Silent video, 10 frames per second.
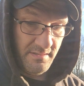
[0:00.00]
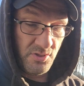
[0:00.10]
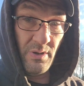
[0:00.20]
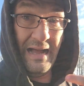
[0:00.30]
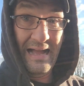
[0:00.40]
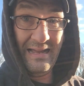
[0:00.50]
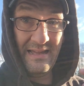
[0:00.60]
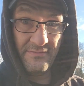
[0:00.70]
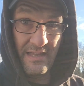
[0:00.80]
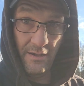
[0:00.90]
So I
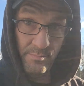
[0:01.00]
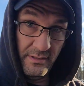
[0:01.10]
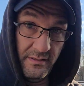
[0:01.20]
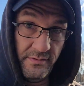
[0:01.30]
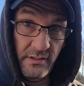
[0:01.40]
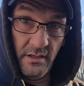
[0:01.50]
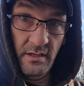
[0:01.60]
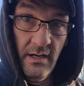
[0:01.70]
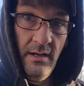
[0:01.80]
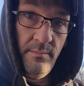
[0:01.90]
have to help Olivia
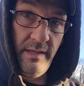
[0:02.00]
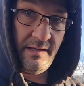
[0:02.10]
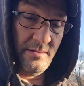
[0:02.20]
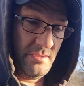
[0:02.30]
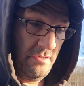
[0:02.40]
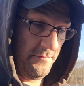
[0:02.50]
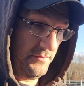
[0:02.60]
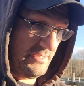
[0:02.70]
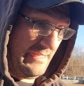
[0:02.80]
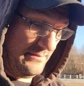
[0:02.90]
pick out something
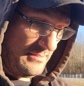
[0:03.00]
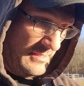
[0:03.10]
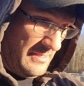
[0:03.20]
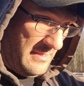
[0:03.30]
for Tyler.